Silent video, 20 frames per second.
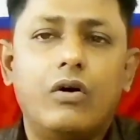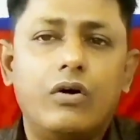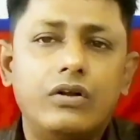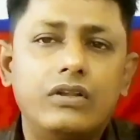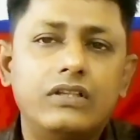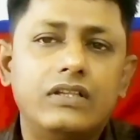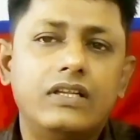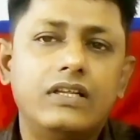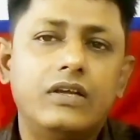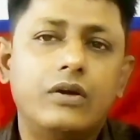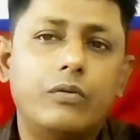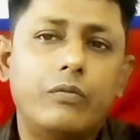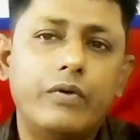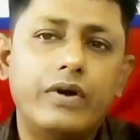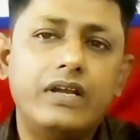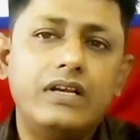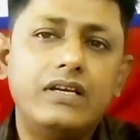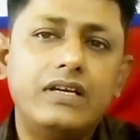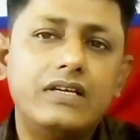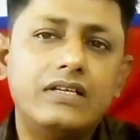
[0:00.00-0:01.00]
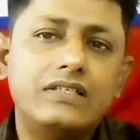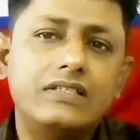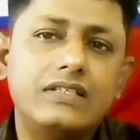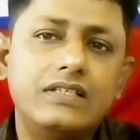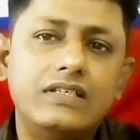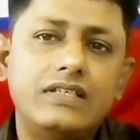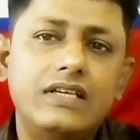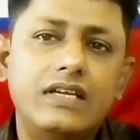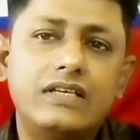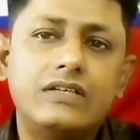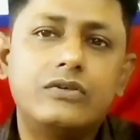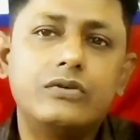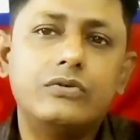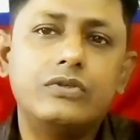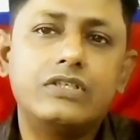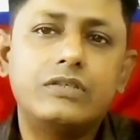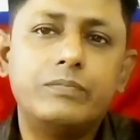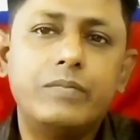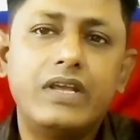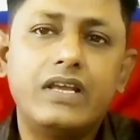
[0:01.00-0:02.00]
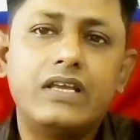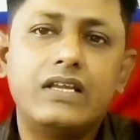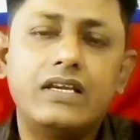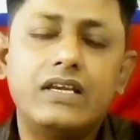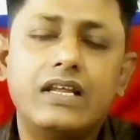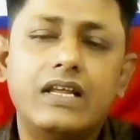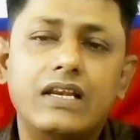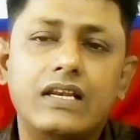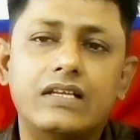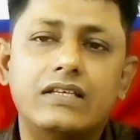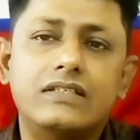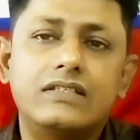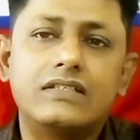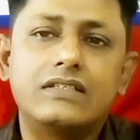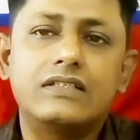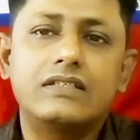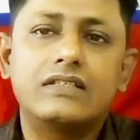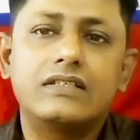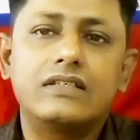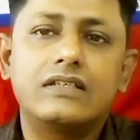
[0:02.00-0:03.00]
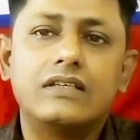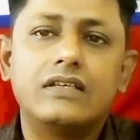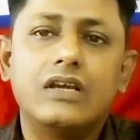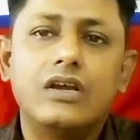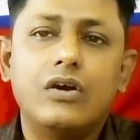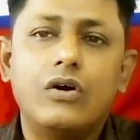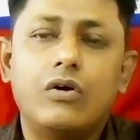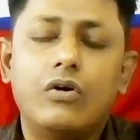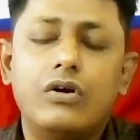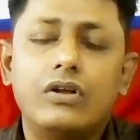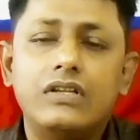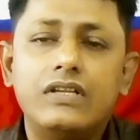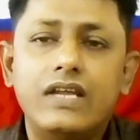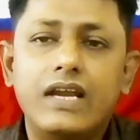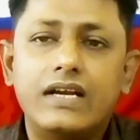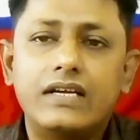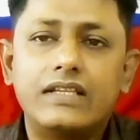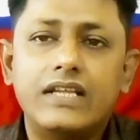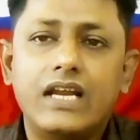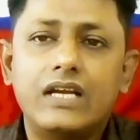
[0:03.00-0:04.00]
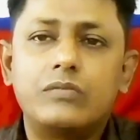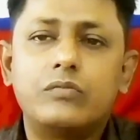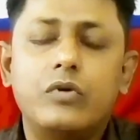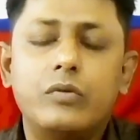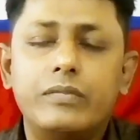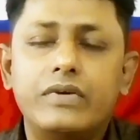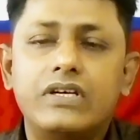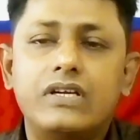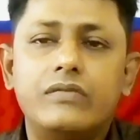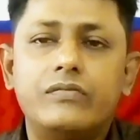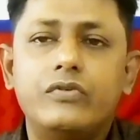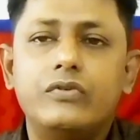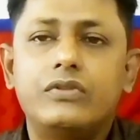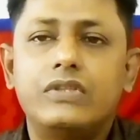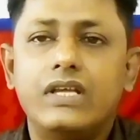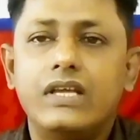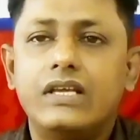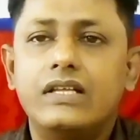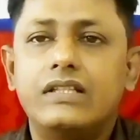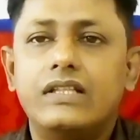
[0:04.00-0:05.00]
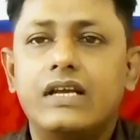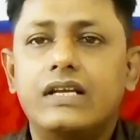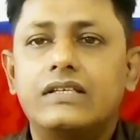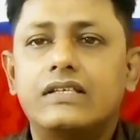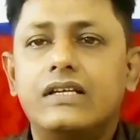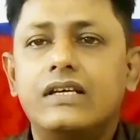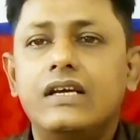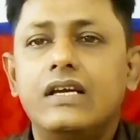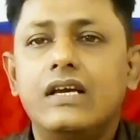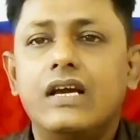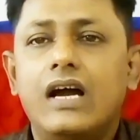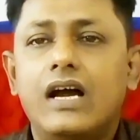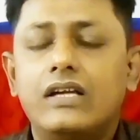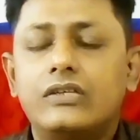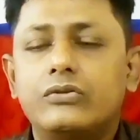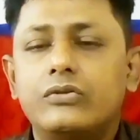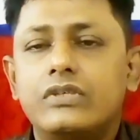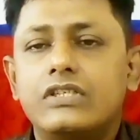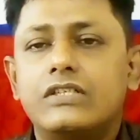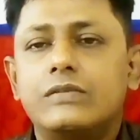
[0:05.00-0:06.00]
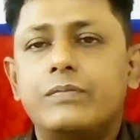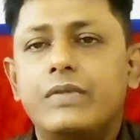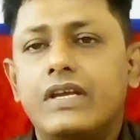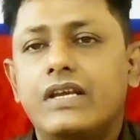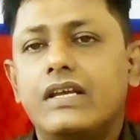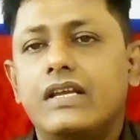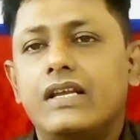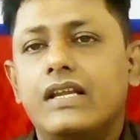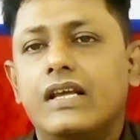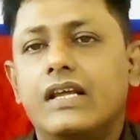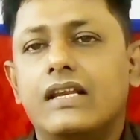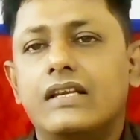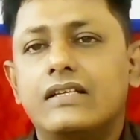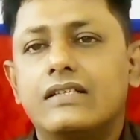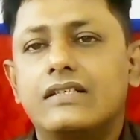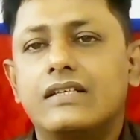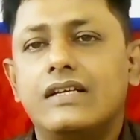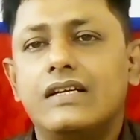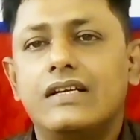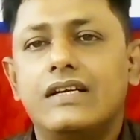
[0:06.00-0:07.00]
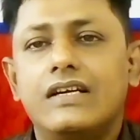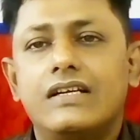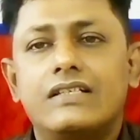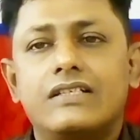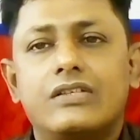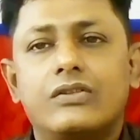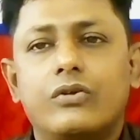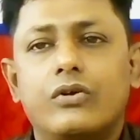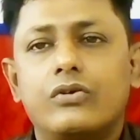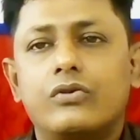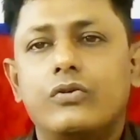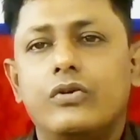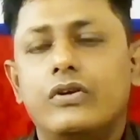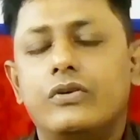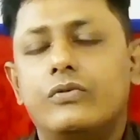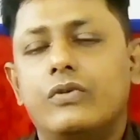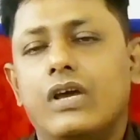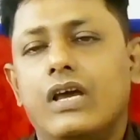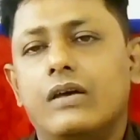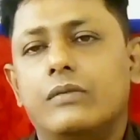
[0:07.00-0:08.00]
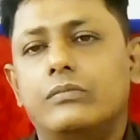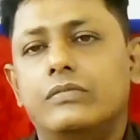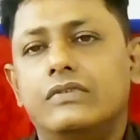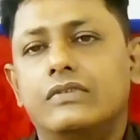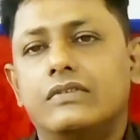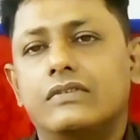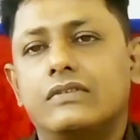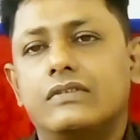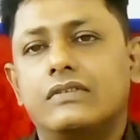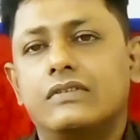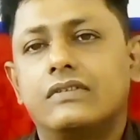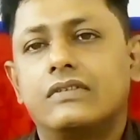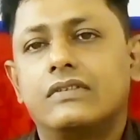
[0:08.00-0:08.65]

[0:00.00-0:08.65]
Only when it is needed to speak in English. Only at that moment, if you think that I should speak in English, it's not going to happen.